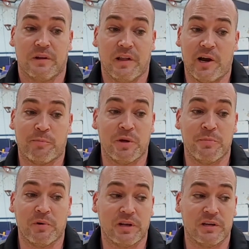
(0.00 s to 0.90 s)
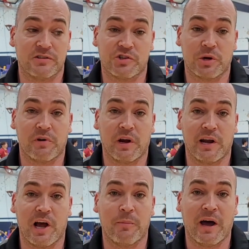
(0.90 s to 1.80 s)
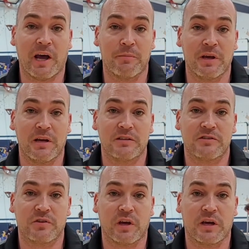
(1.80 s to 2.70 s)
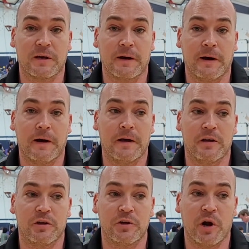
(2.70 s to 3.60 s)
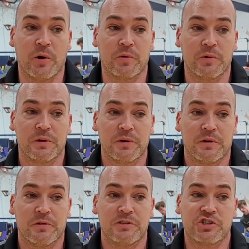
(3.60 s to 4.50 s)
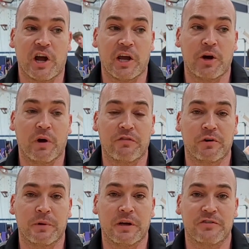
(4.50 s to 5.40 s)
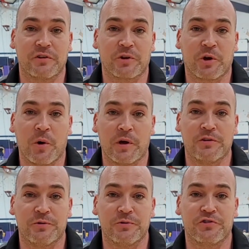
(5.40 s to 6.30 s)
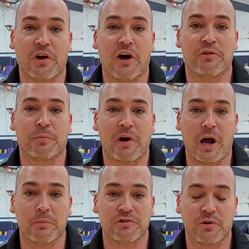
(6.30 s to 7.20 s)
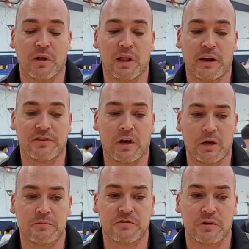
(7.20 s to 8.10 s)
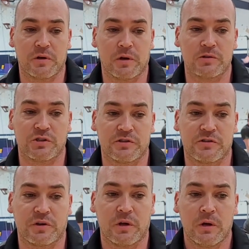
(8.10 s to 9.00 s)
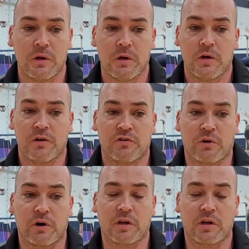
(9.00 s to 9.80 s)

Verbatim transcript: lot of people in this gym right now behind me, and it's like, uh, you know, shying away from it isn't going to solve the problem. So a lot of times, you know, just sort of